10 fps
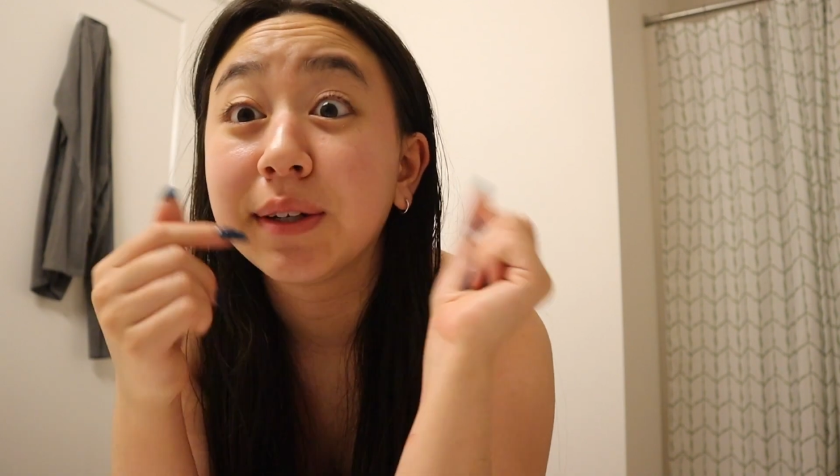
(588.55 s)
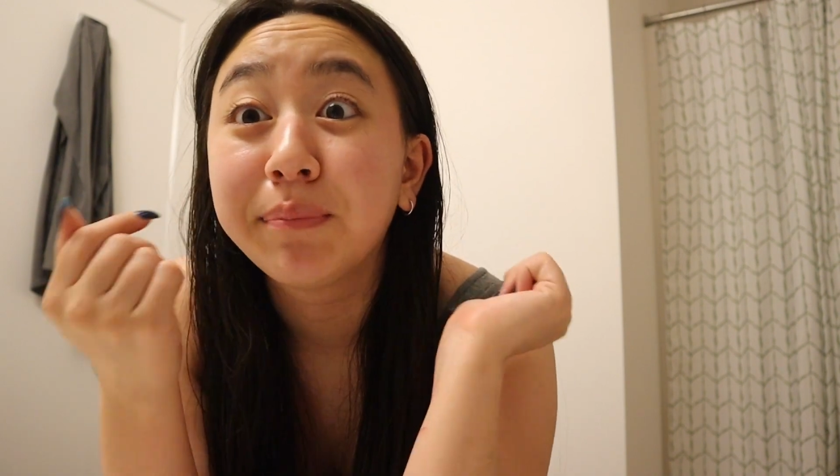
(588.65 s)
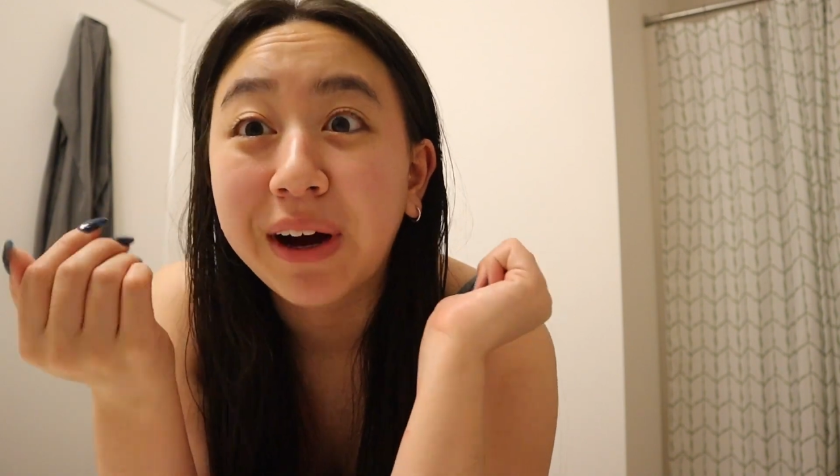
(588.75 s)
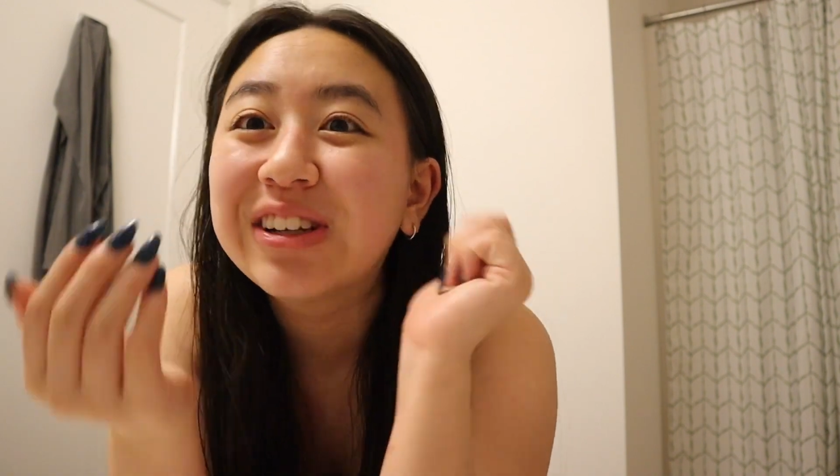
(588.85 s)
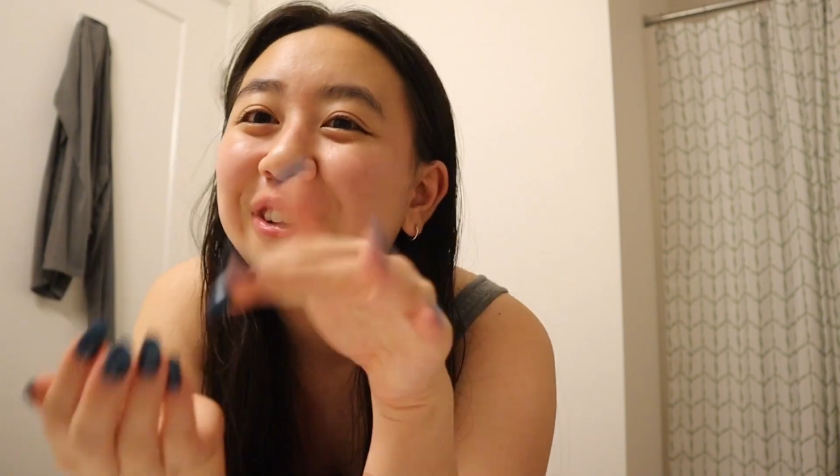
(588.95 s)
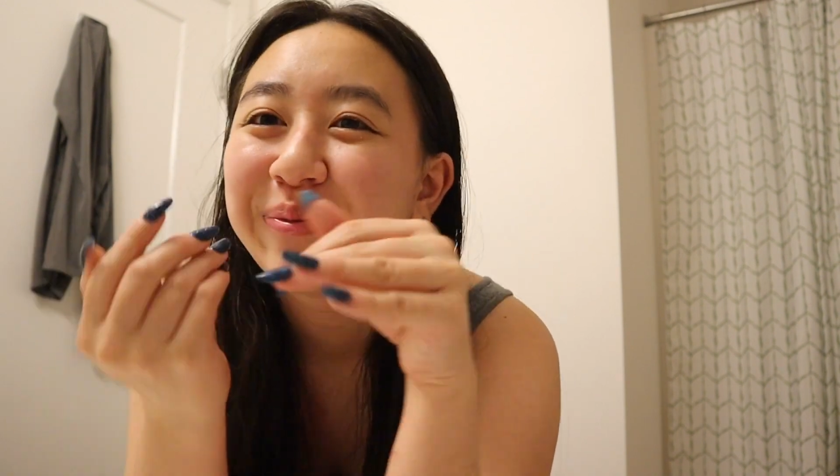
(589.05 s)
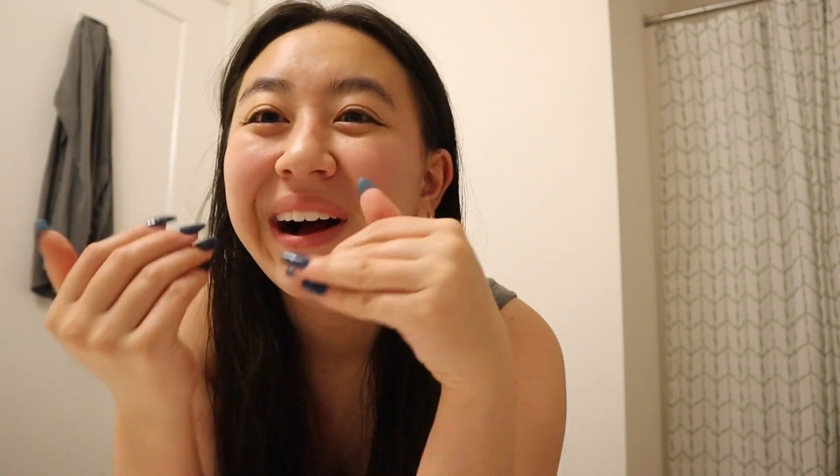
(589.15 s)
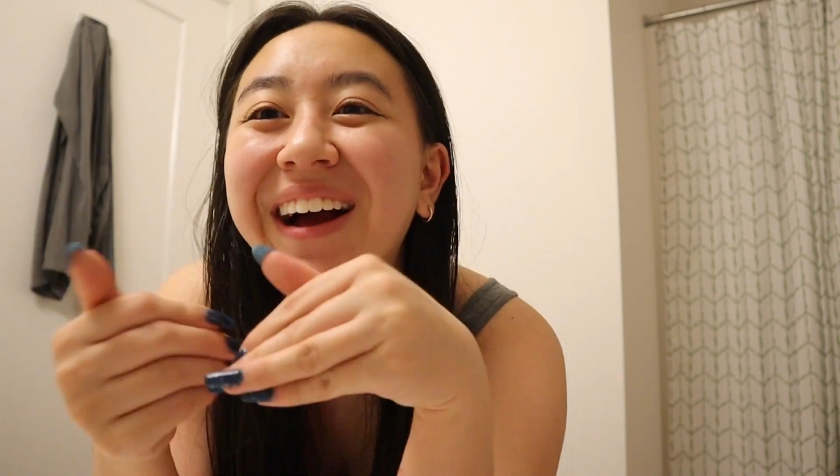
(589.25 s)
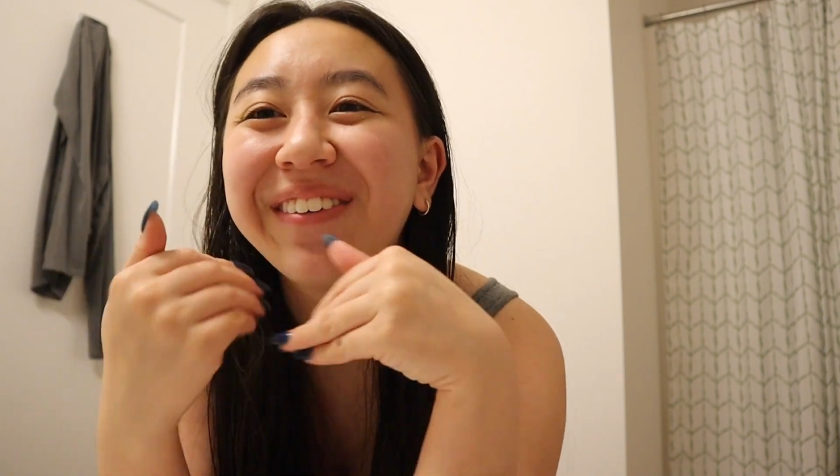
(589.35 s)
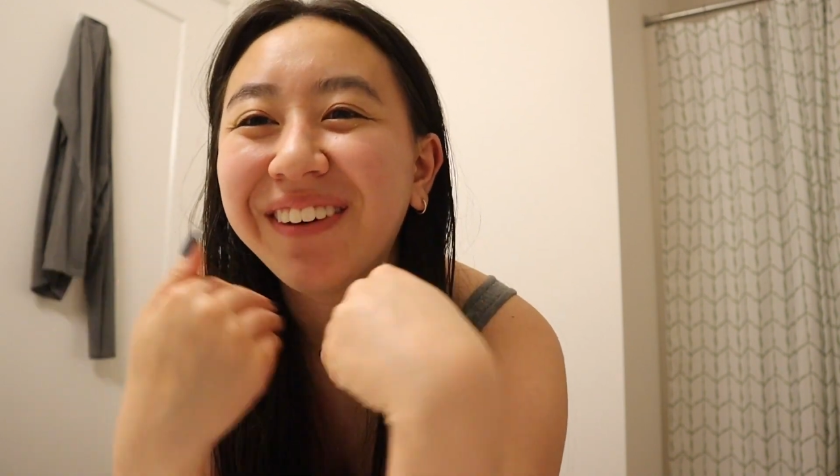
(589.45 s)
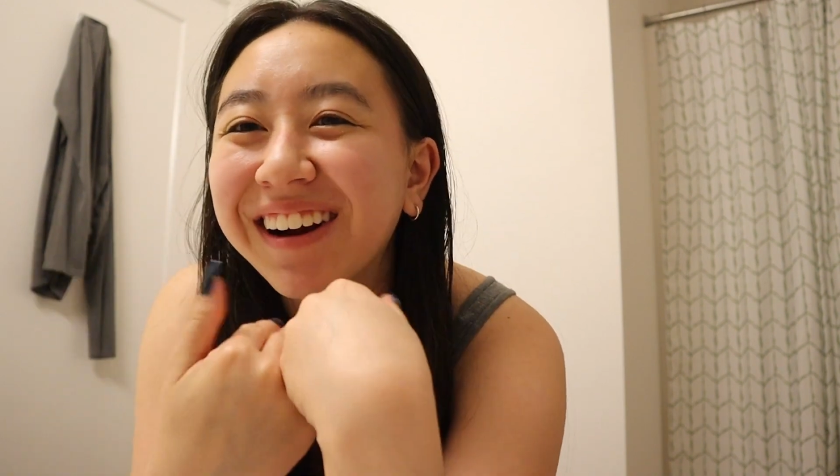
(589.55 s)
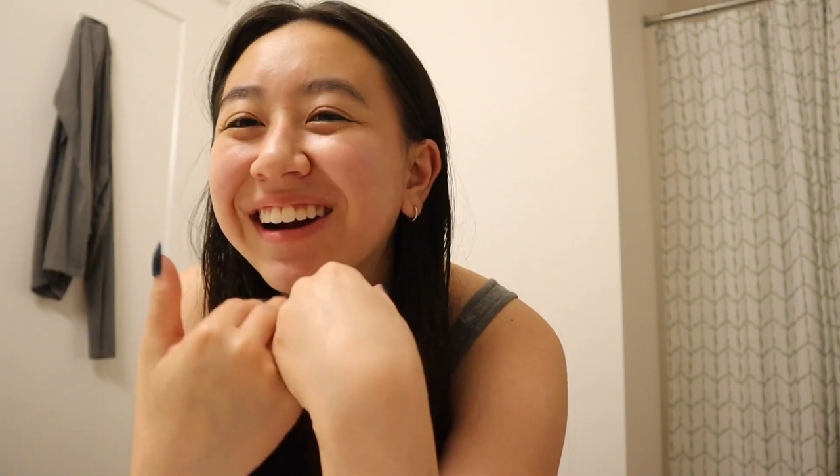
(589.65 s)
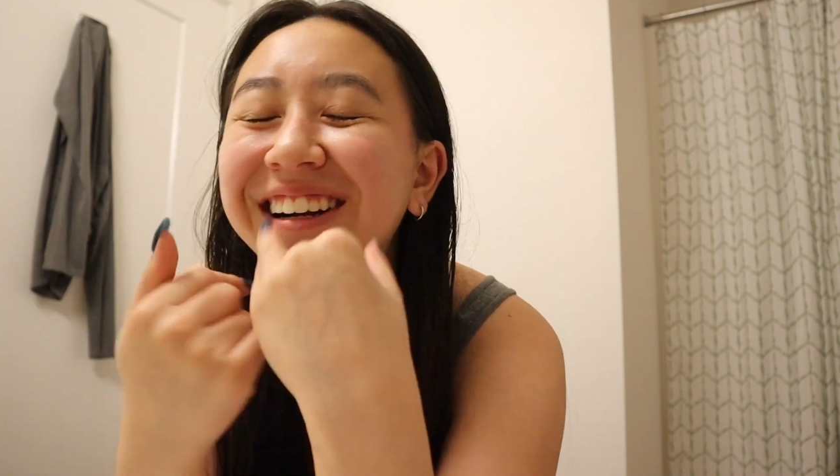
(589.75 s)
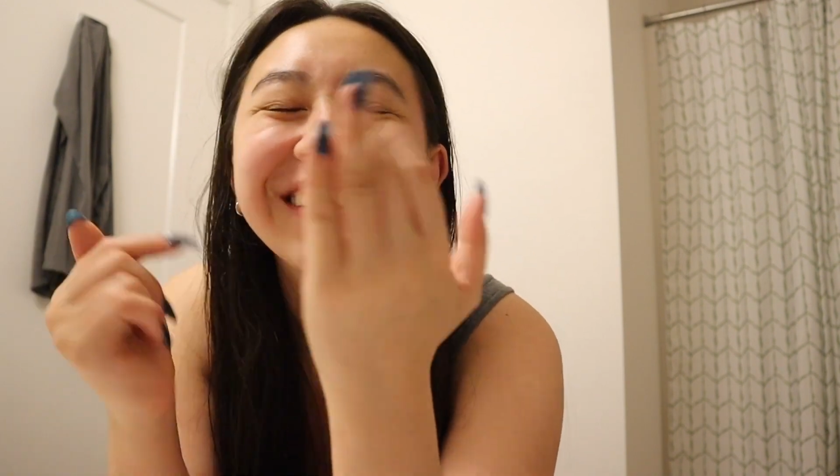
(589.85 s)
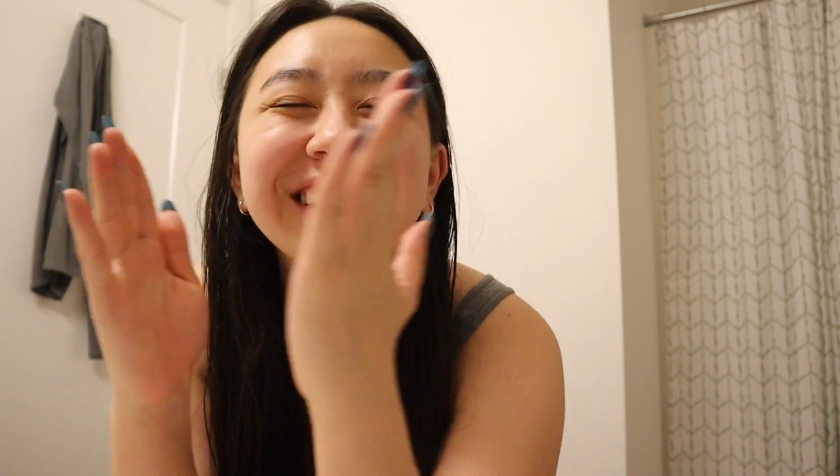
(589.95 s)
a bunch of my
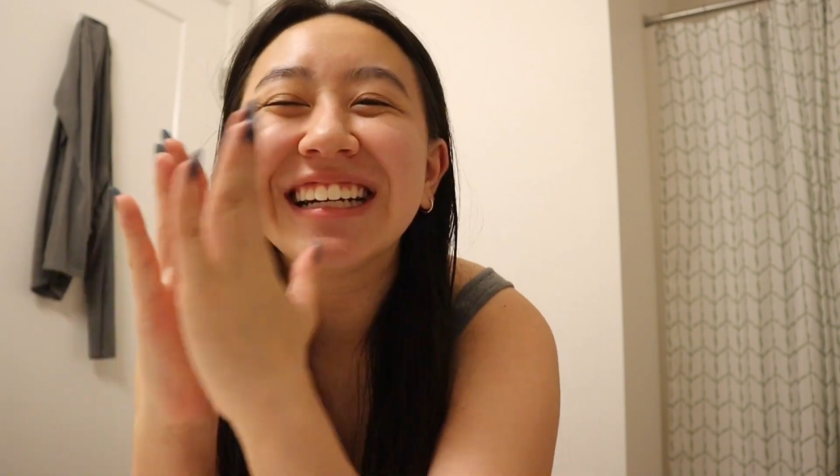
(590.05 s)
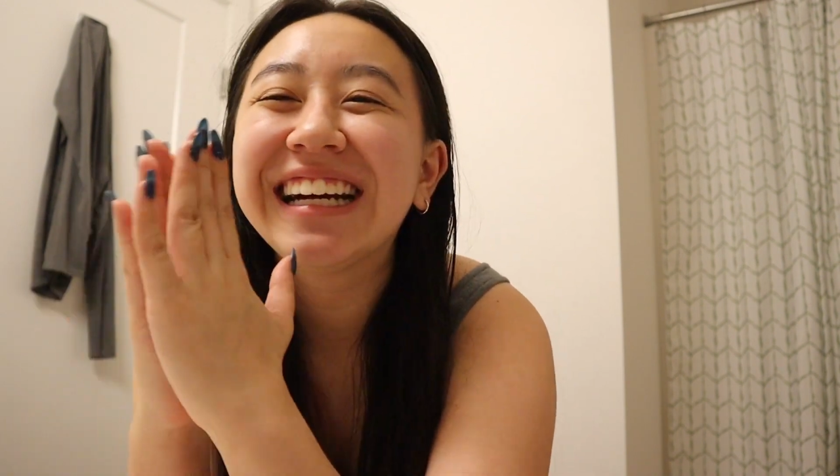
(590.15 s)
work.